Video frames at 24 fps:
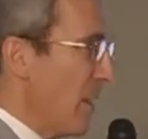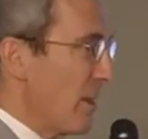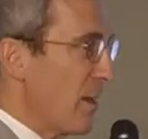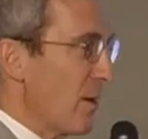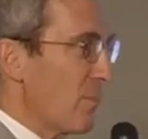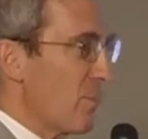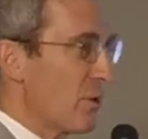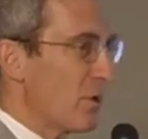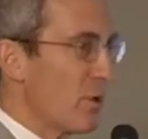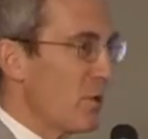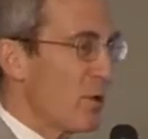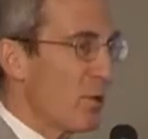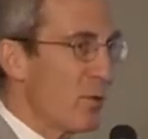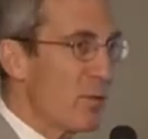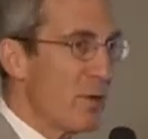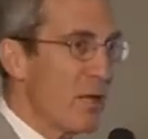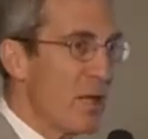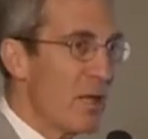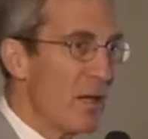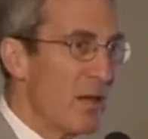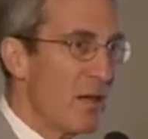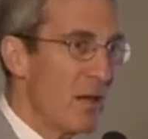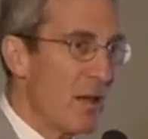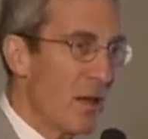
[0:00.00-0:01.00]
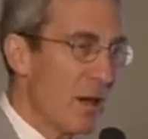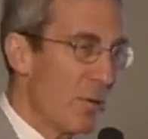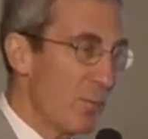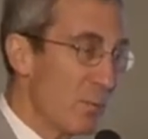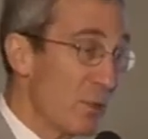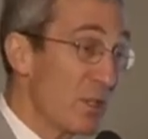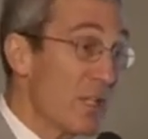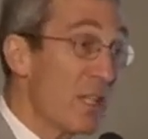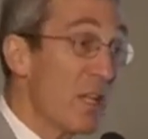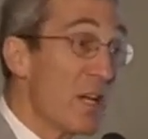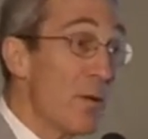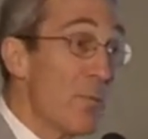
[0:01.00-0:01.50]
that was created,
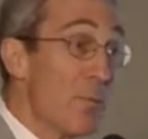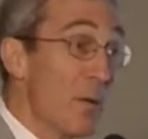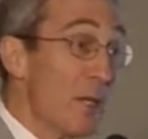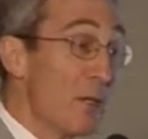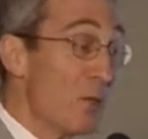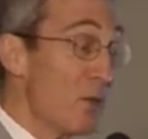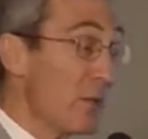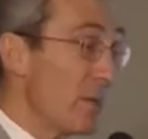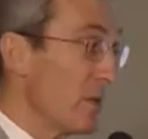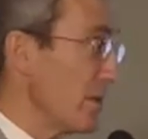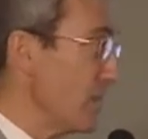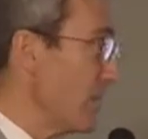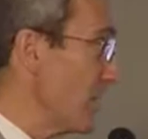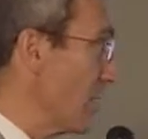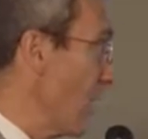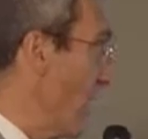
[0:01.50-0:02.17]
was commissioned